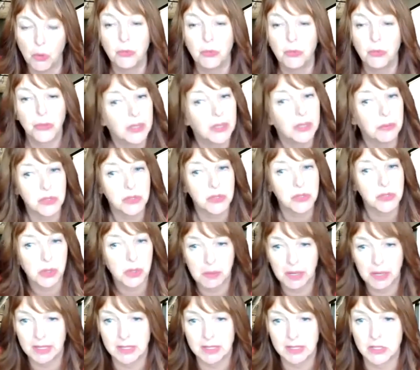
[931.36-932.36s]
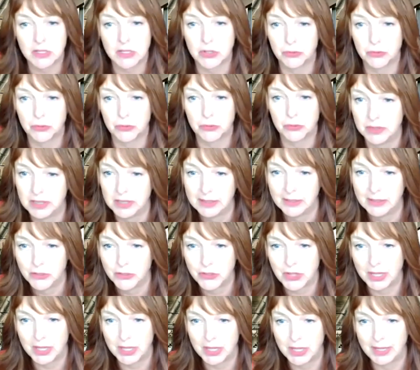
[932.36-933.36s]
I don't think was on the
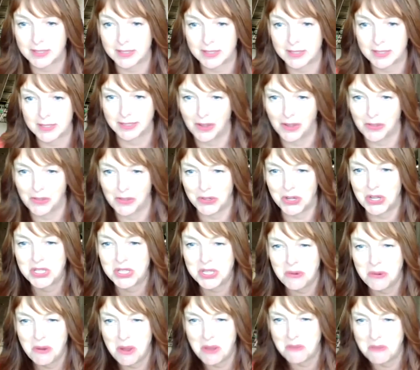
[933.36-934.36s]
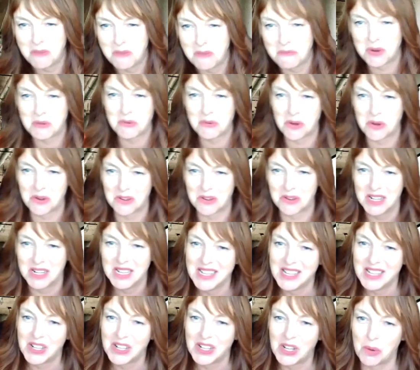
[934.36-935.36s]
minds of Gen X and others
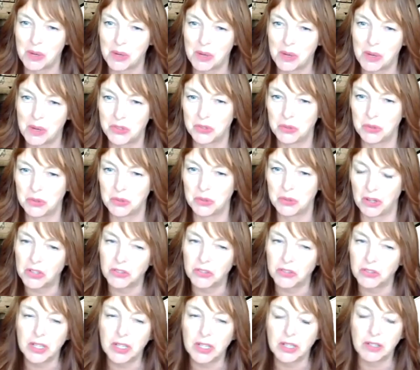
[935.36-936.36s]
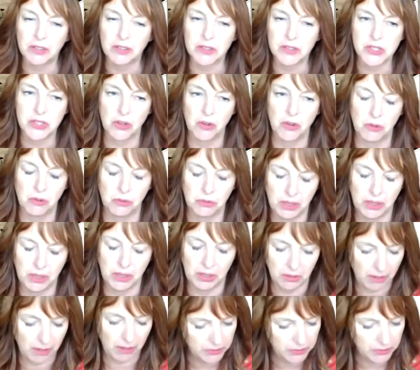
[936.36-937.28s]
when we were going through our careers.